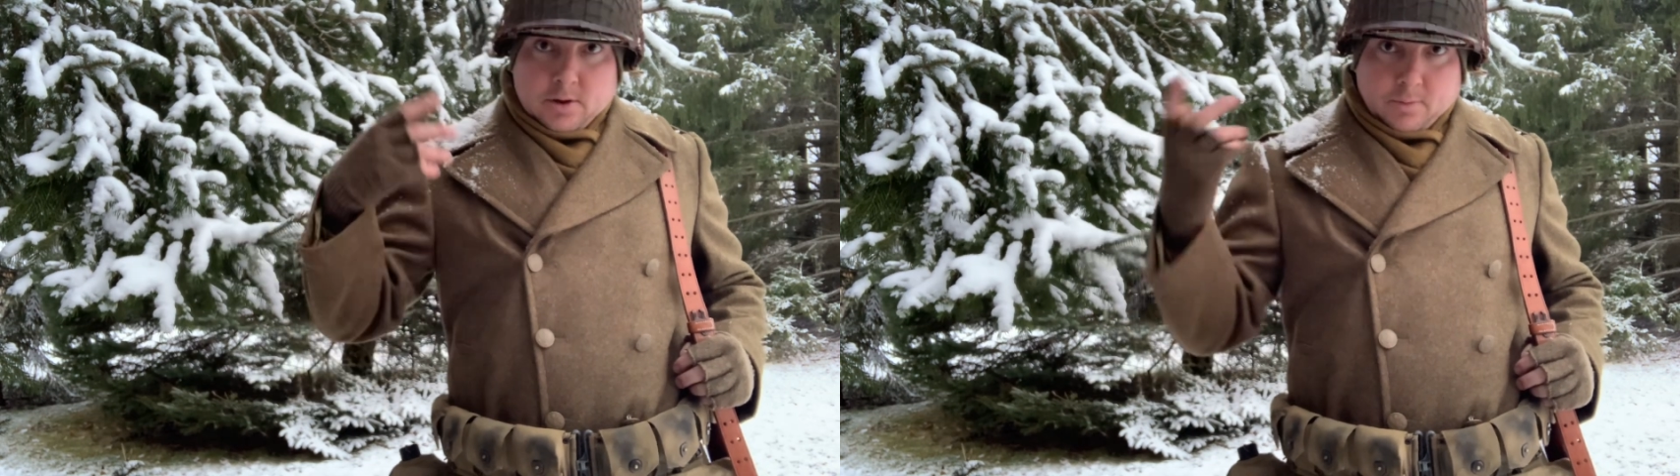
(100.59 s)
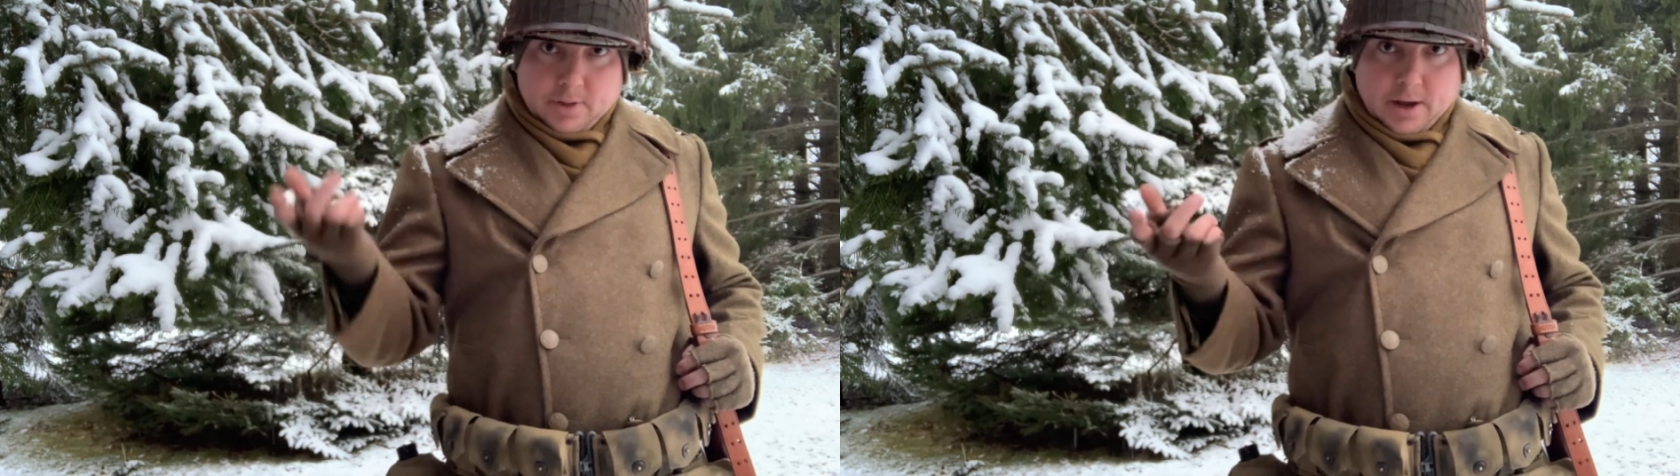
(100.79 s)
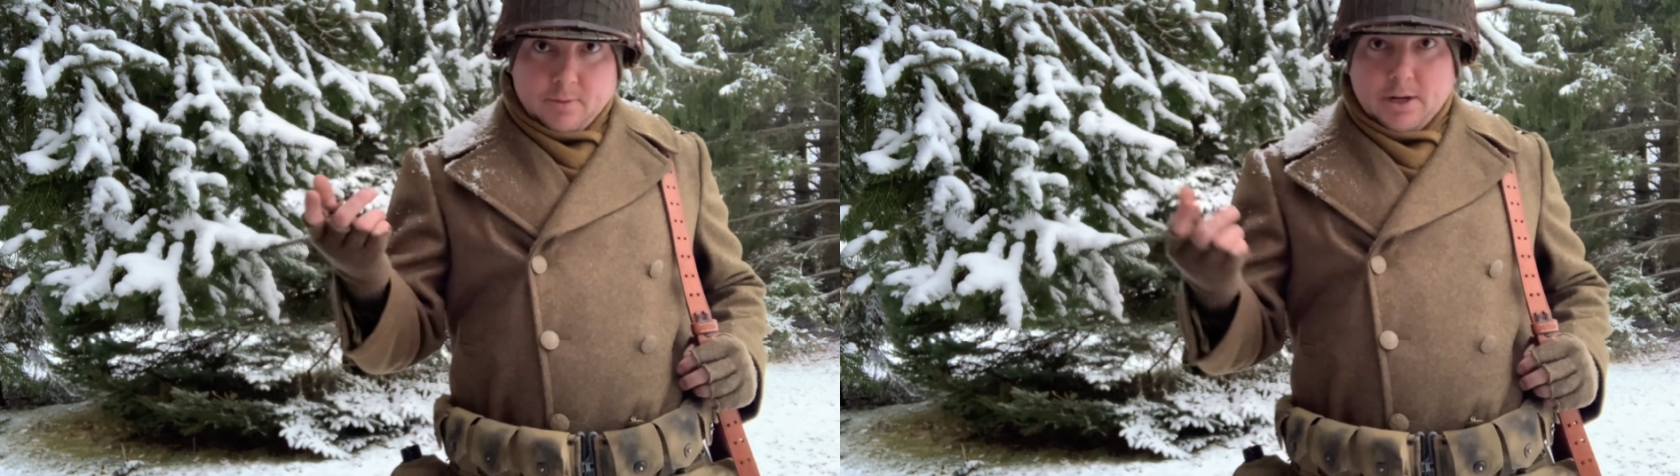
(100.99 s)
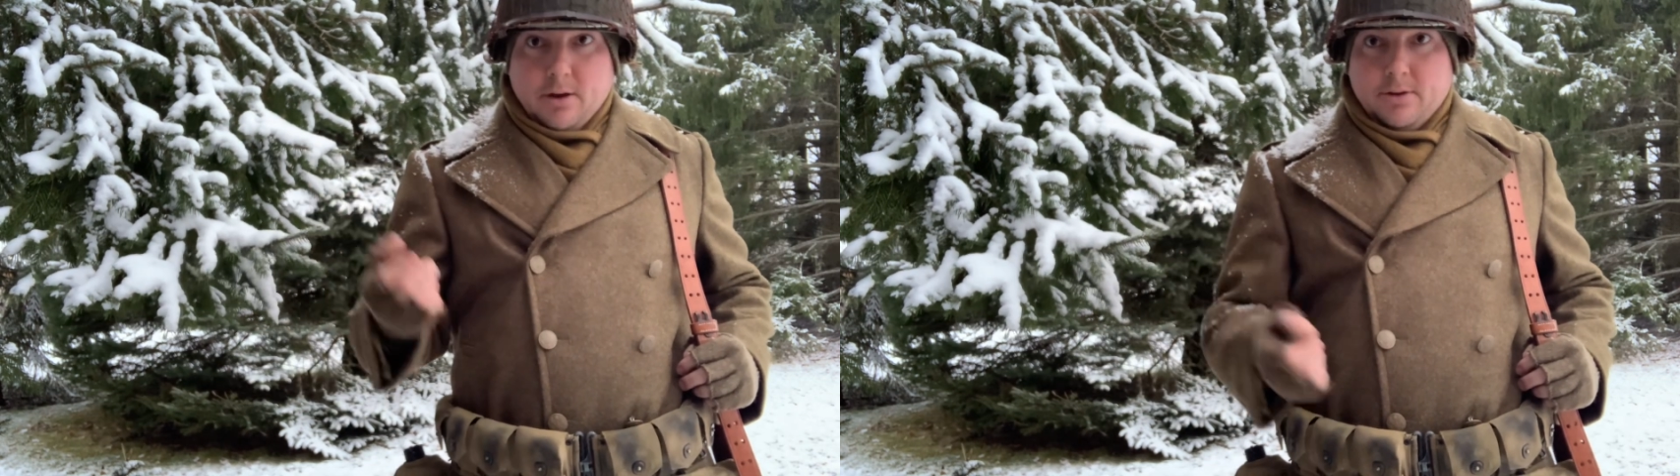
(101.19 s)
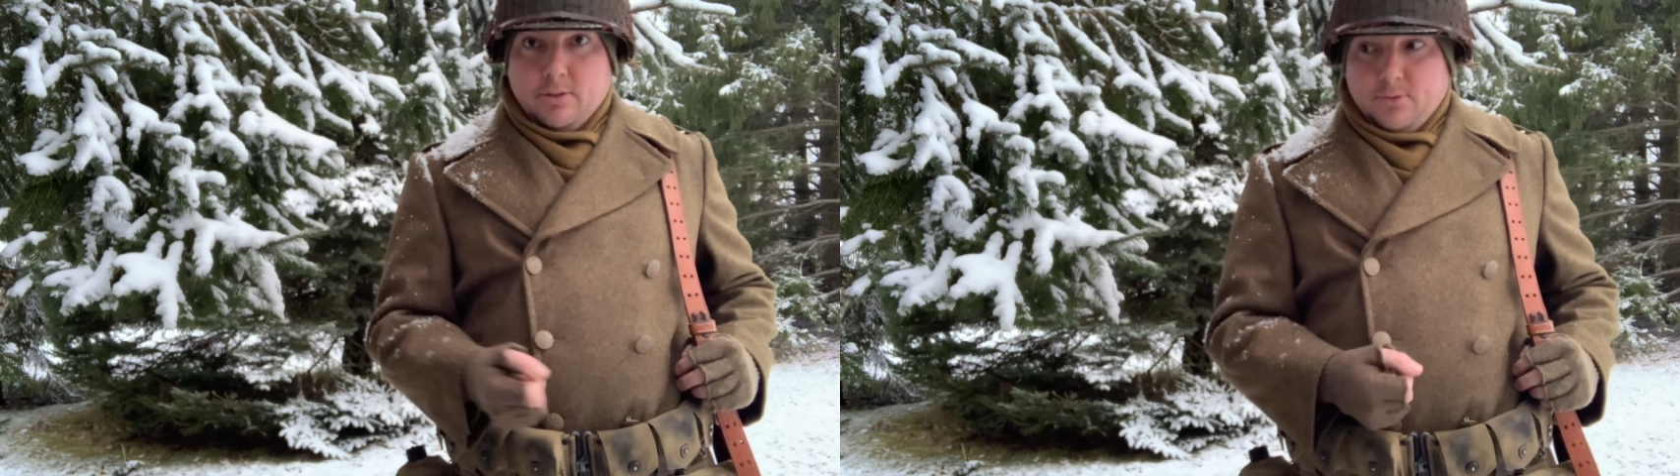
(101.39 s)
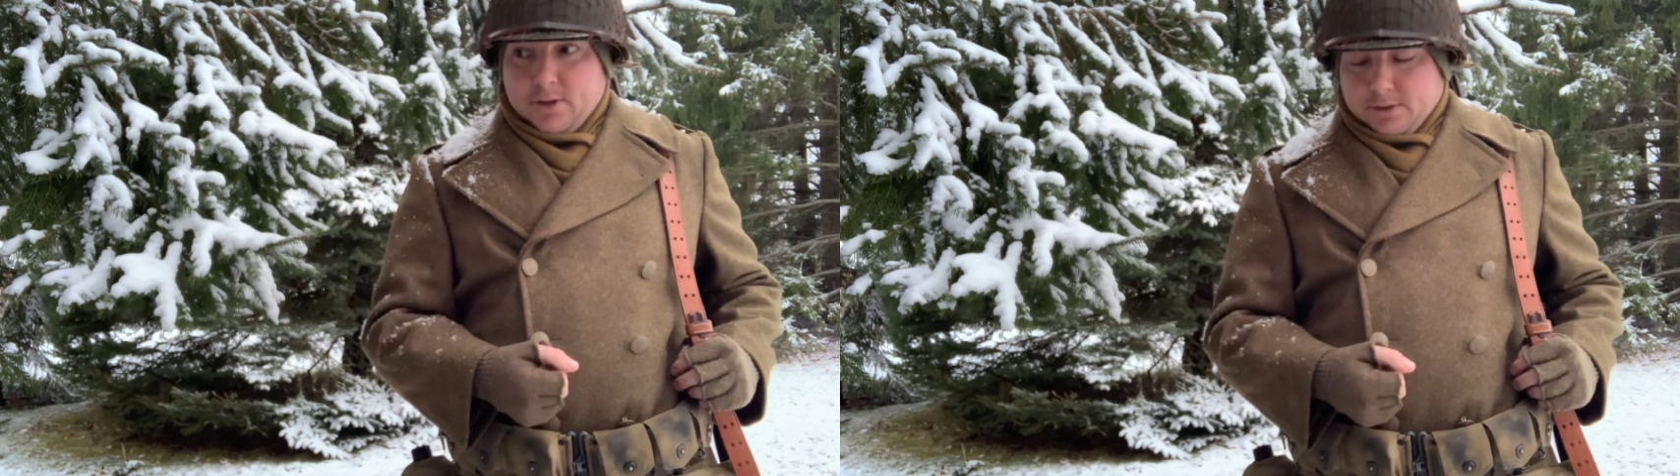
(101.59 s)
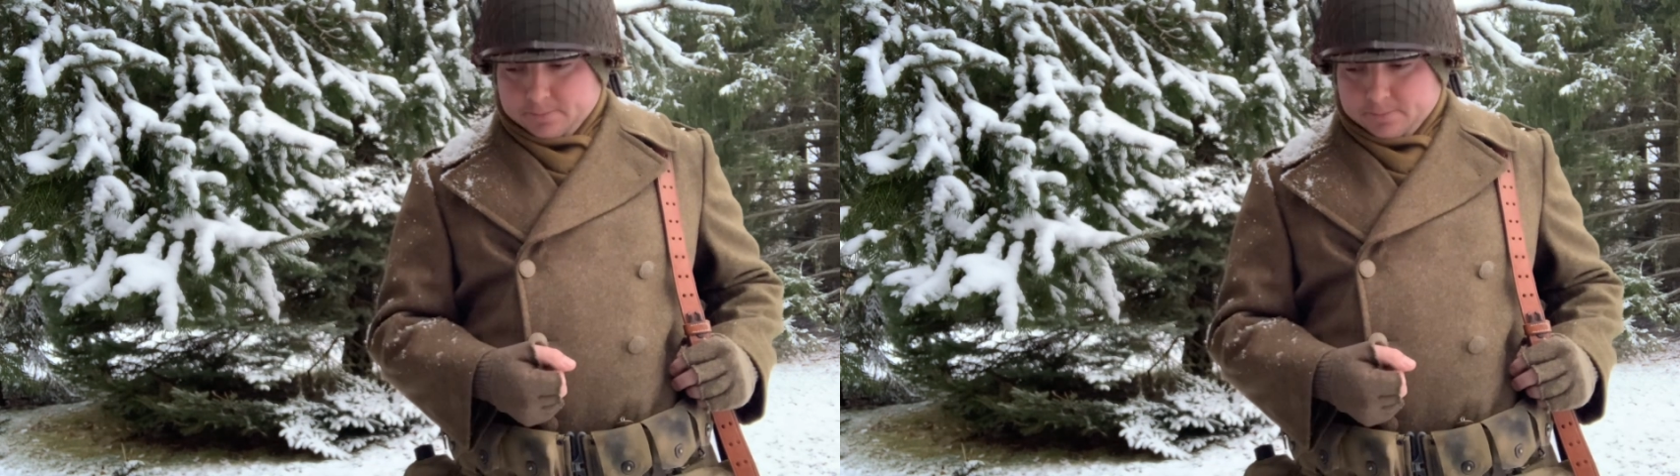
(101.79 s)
when they got recalled to the field,